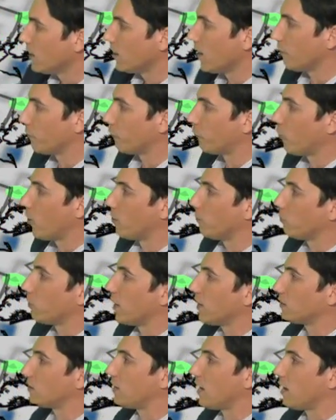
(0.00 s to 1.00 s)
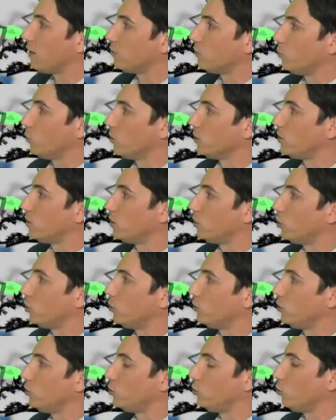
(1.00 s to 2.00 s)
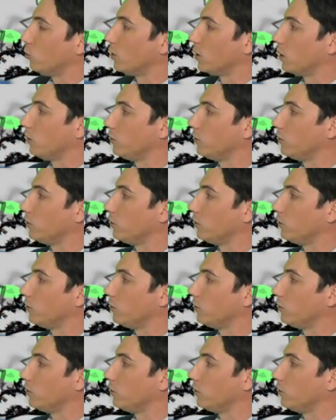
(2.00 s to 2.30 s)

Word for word: That front gets down towards the Jersey Shore and